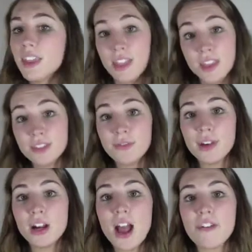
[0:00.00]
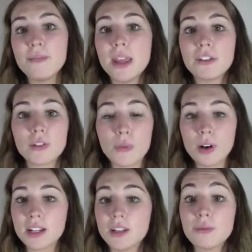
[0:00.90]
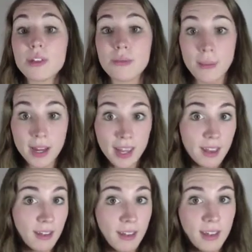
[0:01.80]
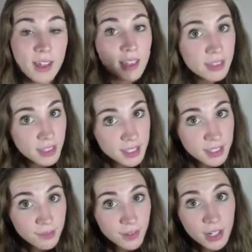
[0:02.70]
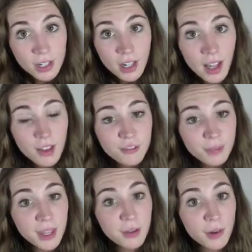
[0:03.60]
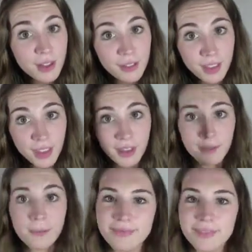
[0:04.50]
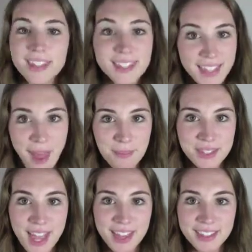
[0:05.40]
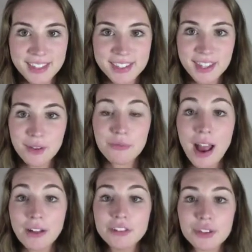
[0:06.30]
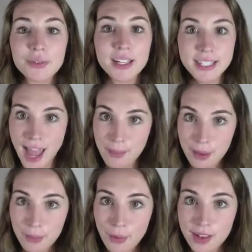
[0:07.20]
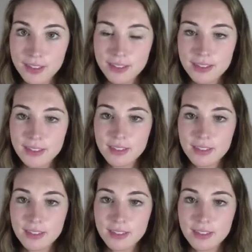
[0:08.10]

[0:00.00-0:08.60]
This fear of being rewarded with money. This fear of being wealthy. Step 6. Round 3 tapping points.